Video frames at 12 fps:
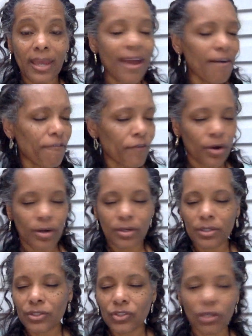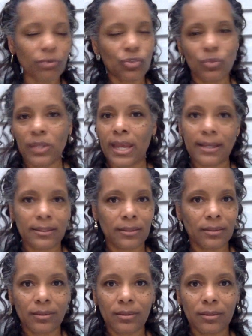Ever. Don't do that.
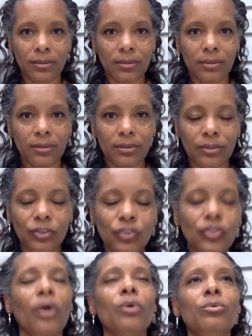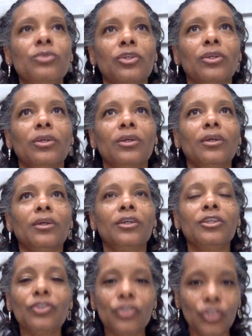Don't
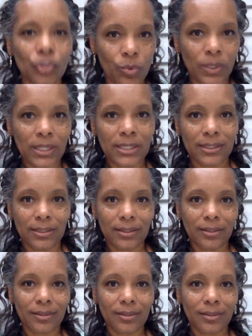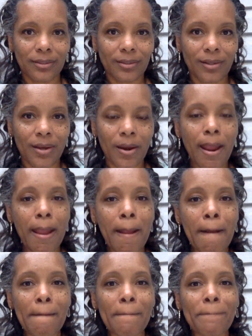do it, all
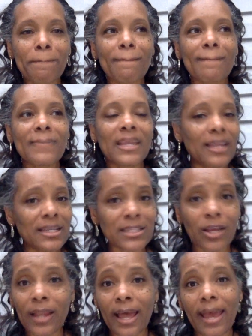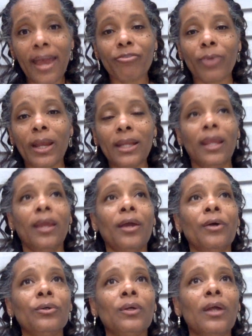right? That's all I have right
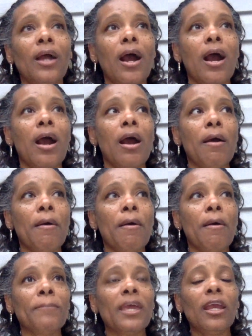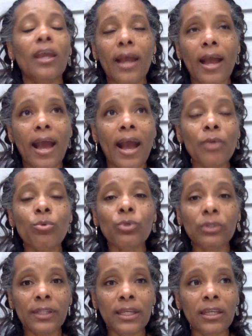now. I
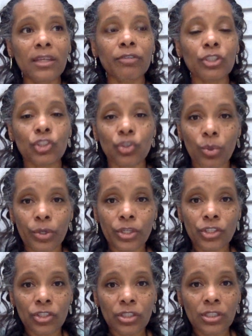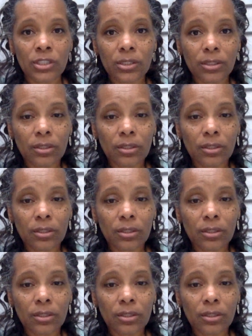will leave Latoija's